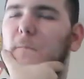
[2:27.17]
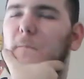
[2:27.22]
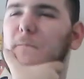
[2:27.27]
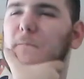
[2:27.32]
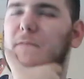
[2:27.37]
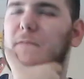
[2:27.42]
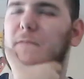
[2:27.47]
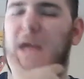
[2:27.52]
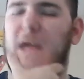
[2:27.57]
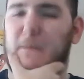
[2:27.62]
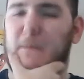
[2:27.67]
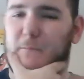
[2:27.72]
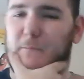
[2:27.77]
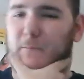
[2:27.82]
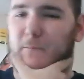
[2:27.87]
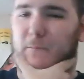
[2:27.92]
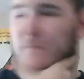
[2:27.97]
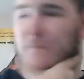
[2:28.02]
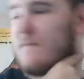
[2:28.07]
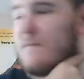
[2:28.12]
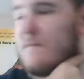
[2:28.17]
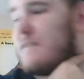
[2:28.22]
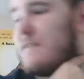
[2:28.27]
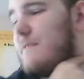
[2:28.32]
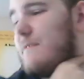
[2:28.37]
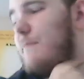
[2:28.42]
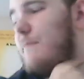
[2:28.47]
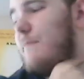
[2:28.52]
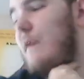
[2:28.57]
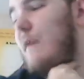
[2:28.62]
they had a
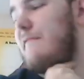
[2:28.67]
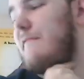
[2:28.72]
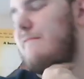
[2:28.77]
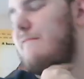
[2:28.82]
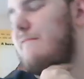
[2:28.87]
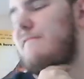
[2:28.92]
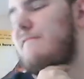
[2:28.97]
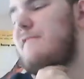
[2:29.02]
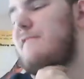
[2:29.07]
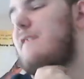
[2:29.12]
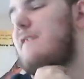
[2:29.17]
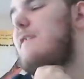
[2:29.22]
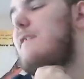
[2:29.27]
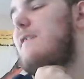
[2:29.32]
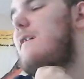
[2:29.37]
bunch of shit,